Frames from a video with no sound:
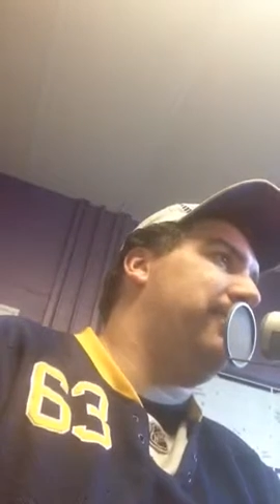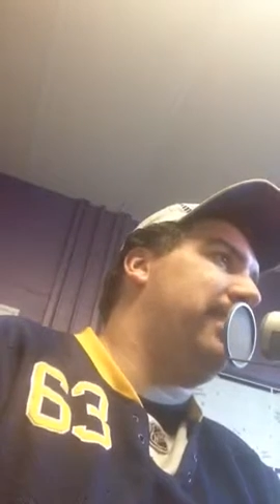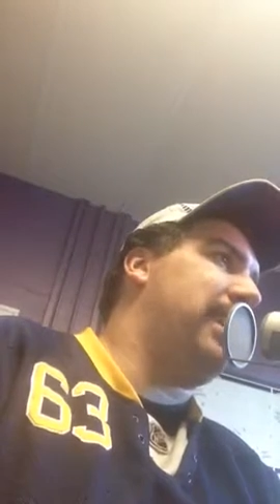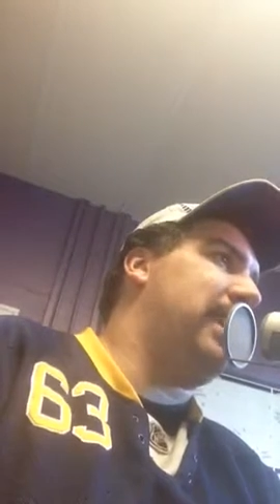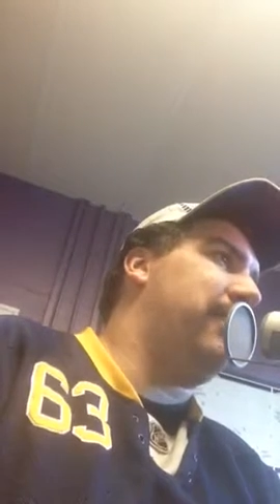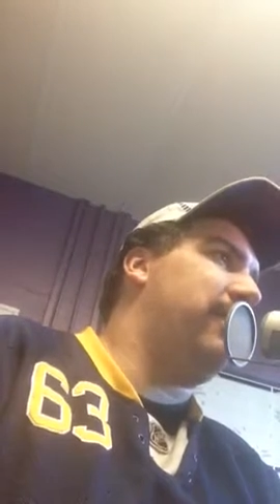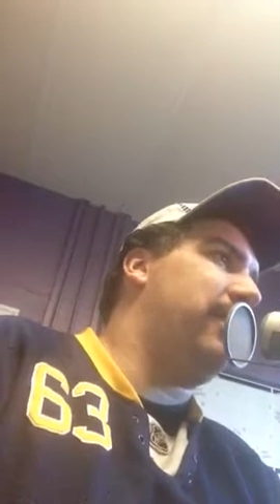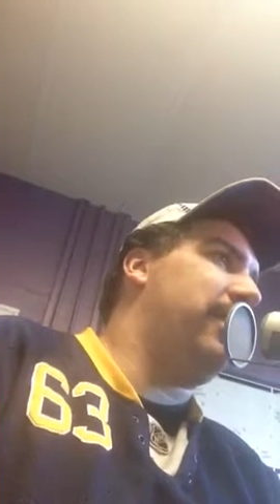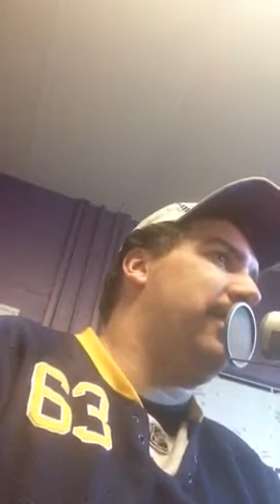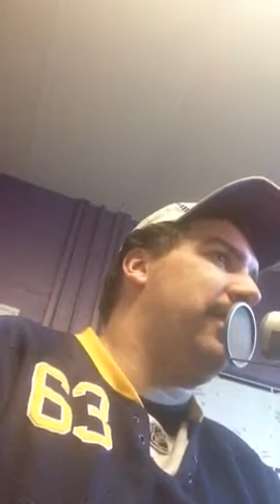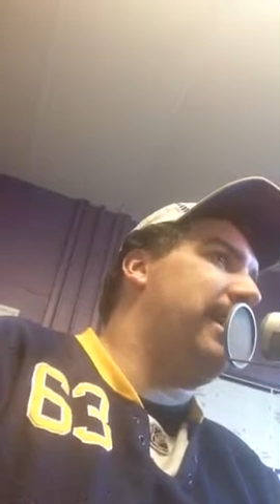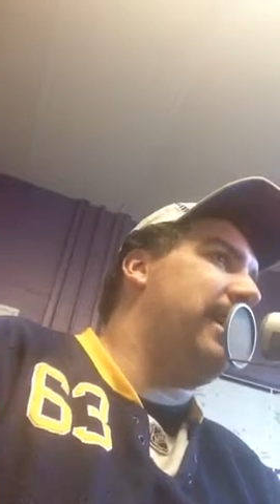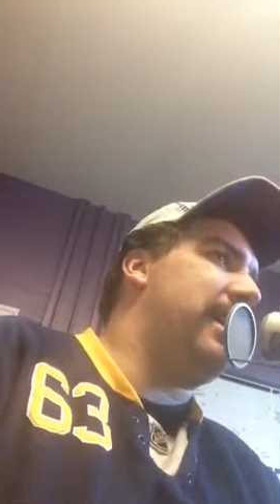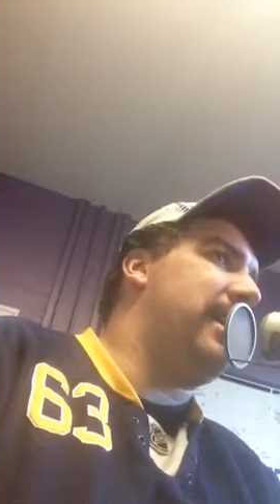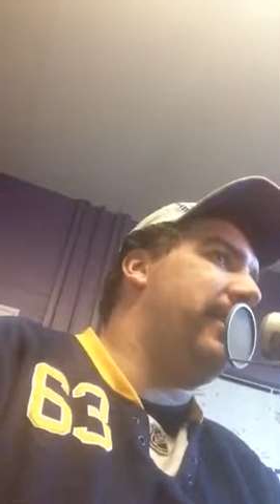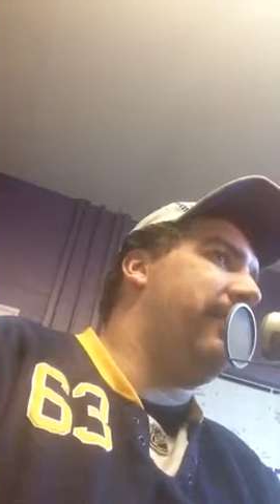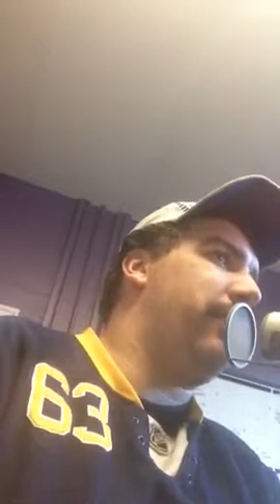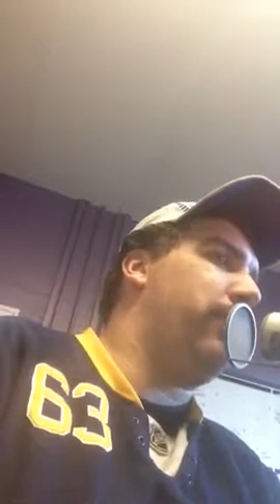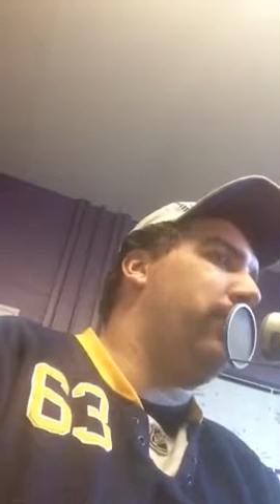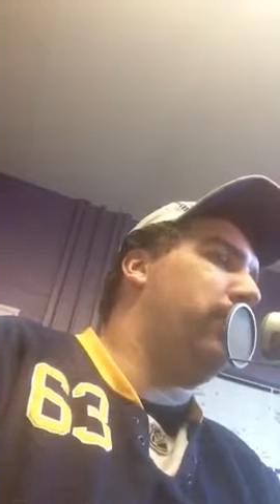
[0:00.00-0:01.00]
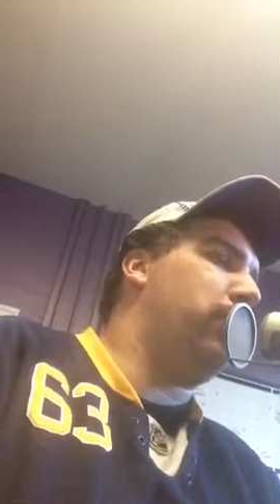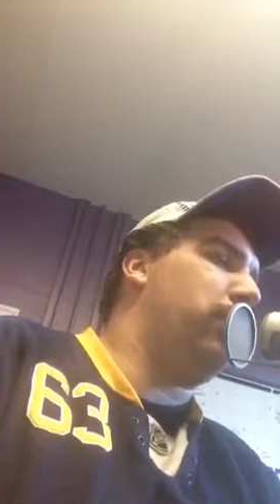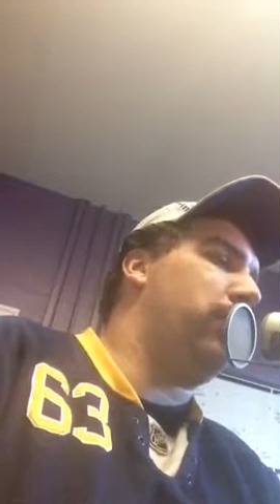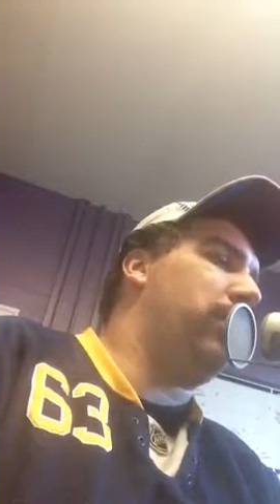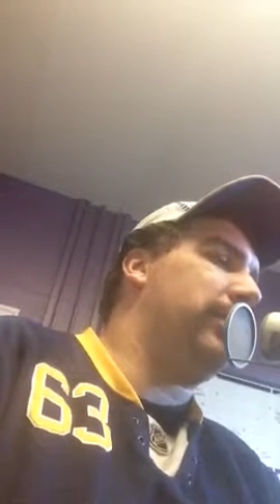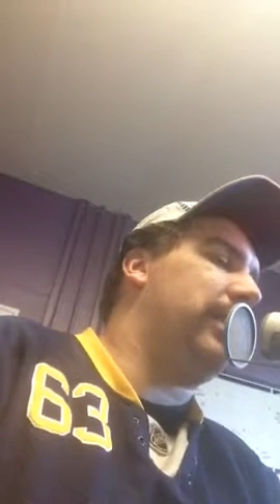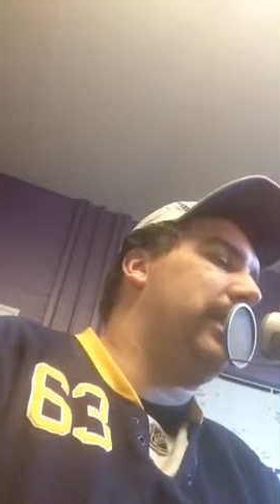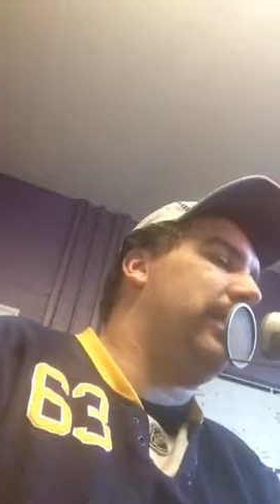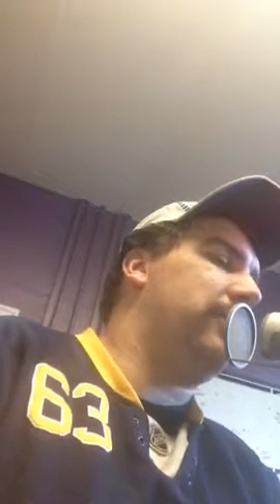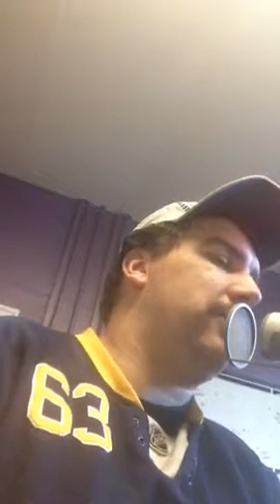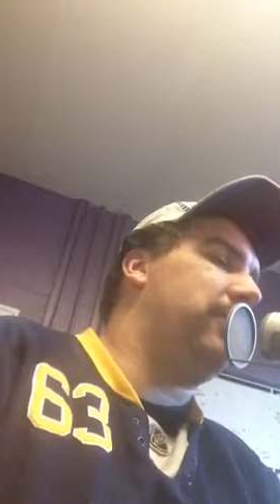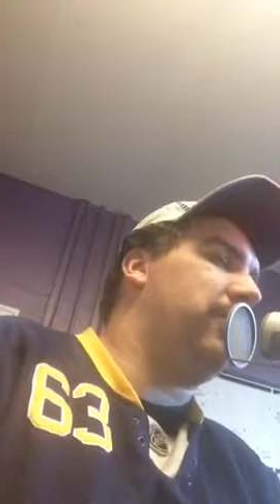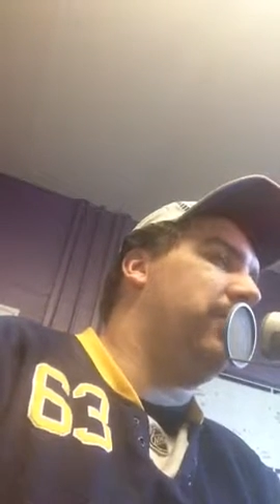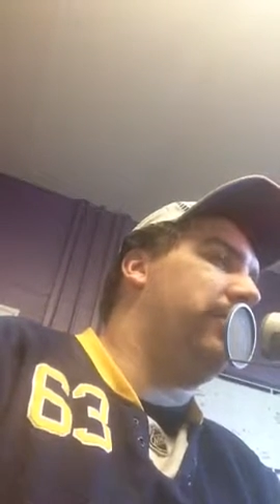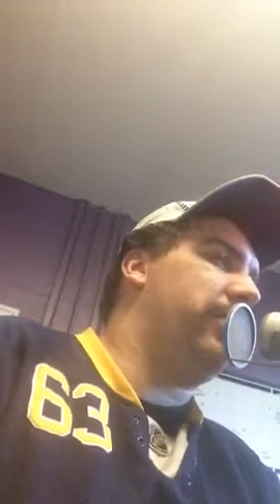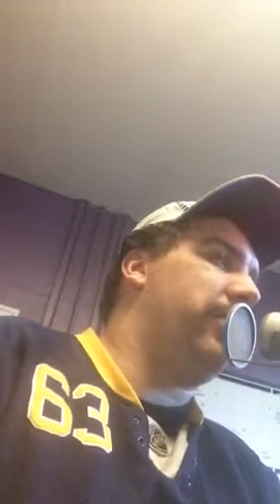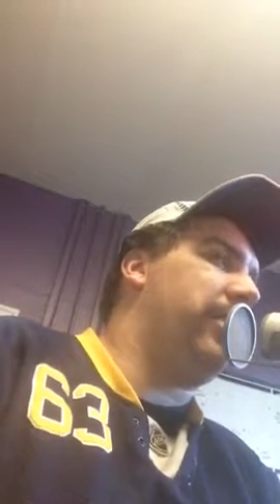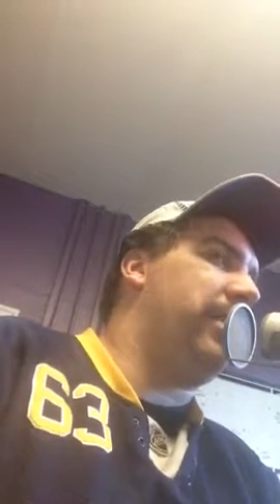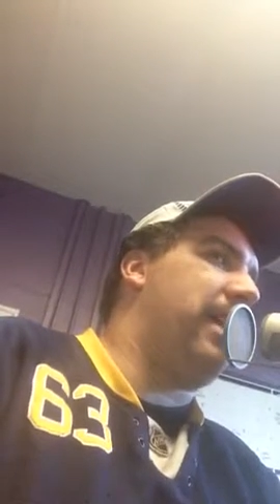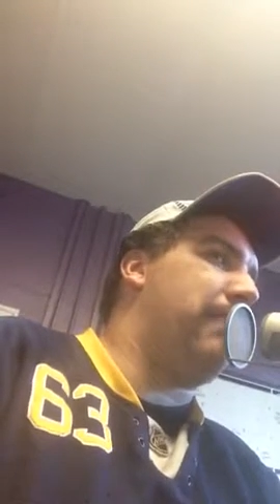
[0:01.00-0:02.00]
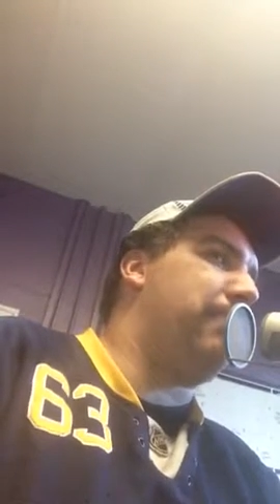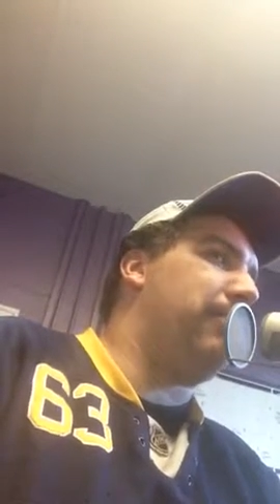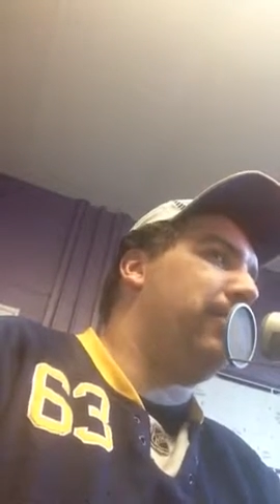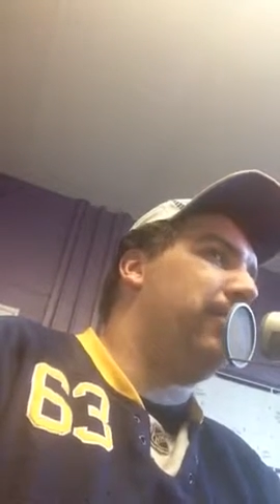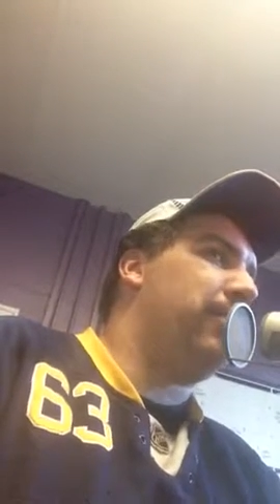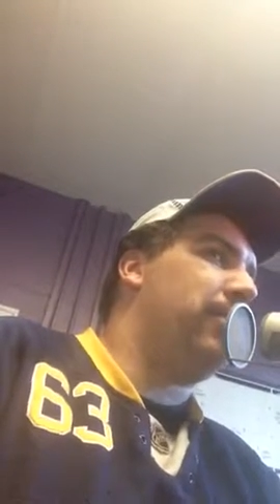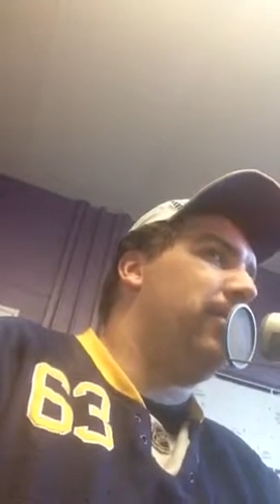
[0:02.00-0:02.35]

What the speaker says: Batavia and everywhere in the world on the TuneIn Radio app.